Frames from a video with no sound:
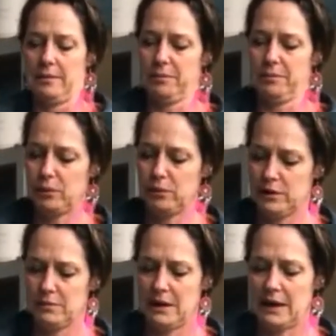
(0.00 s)
pulled
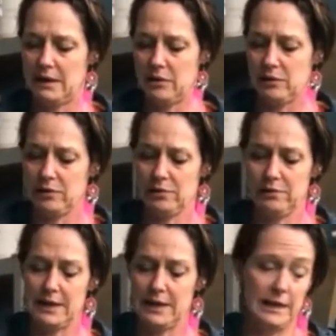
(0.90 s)
some handles
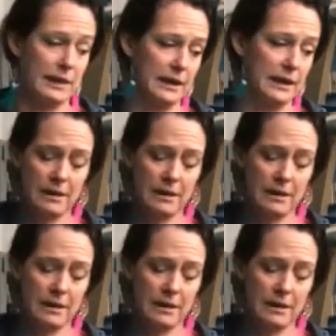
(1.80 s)
already. They